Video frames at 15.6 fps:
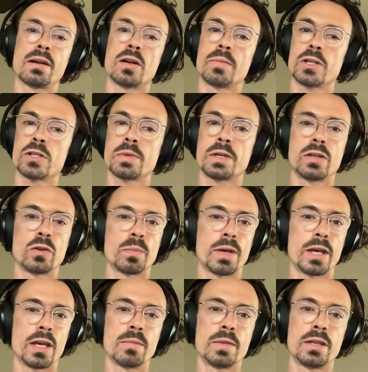much money you pay
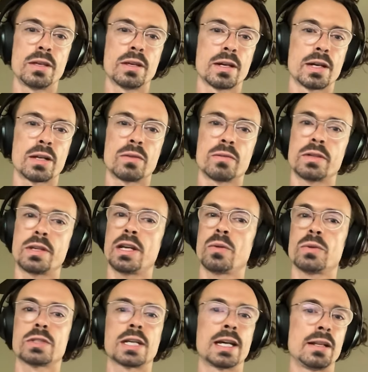me. I don't care what
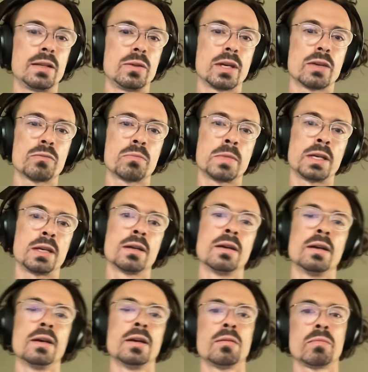title you give me.
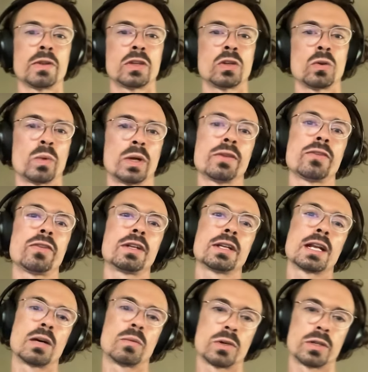But the one thing that
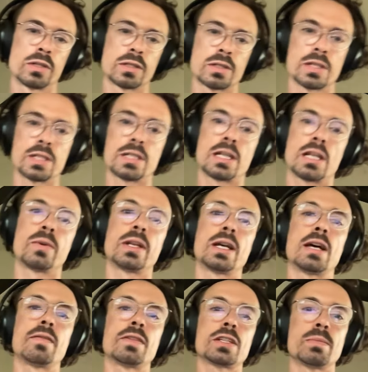I want is that I want to
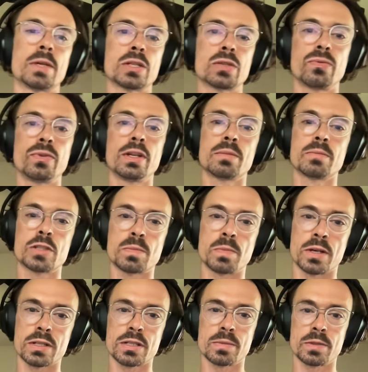have as much freedom as
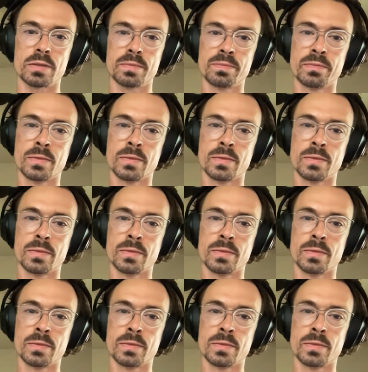possible.